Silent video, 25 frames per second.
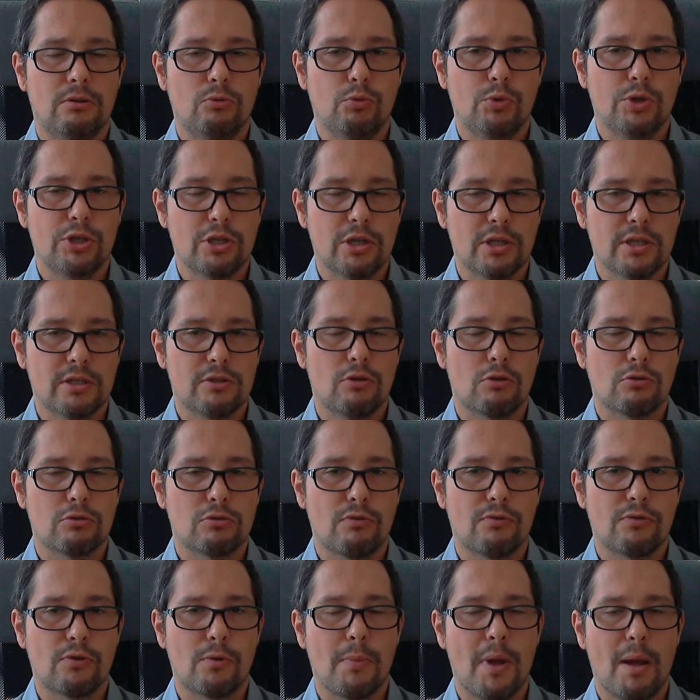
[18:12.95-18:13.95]
wish list also
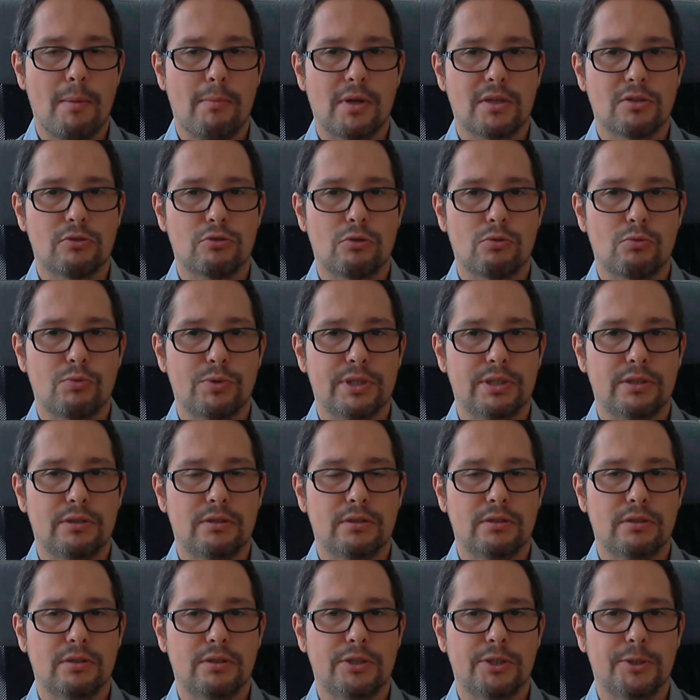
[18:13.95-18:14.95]
from Amazon with
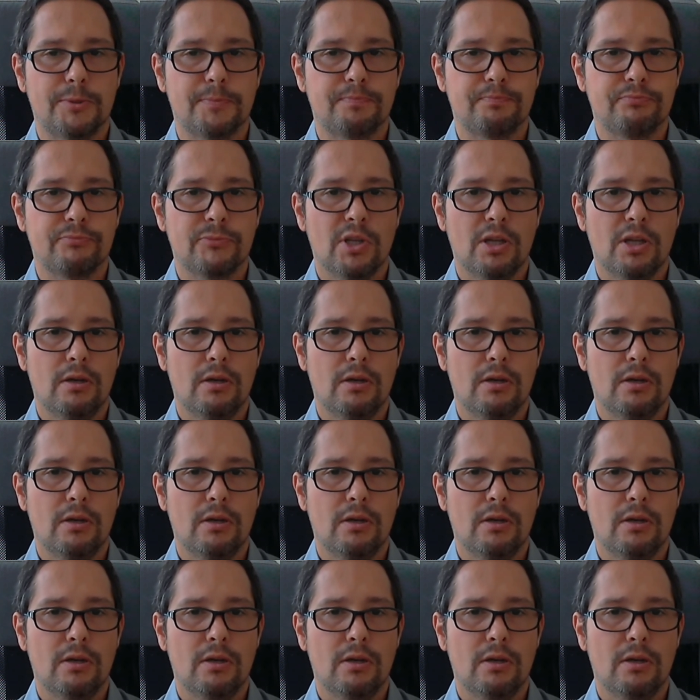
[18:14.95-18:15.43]
um,